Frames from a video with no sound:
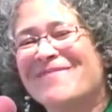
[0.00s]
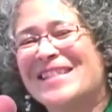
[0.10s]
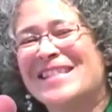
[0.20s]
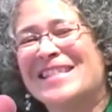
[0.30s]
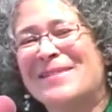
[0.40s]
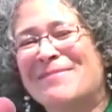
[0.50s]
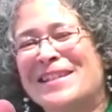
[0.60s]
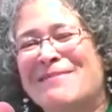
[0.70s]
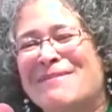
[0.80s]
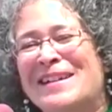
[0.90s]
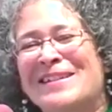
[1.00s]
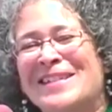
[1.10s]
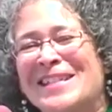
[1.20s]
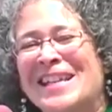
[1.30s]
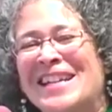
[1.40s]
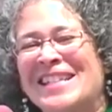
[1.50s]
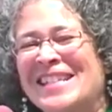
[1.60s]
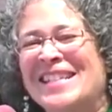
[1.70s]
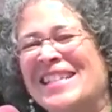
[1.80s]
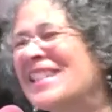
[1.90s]
But something about it just kind
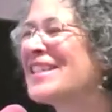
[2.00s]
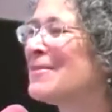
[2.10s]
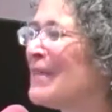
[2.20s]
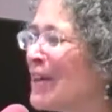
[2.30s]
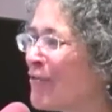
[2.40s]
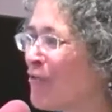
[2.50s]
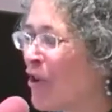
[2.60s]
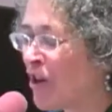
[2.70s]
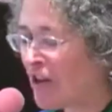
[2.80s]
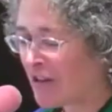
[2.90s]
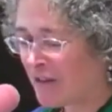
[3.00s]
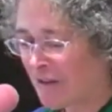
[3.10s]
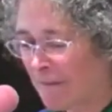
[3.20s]
of sticks in my craw.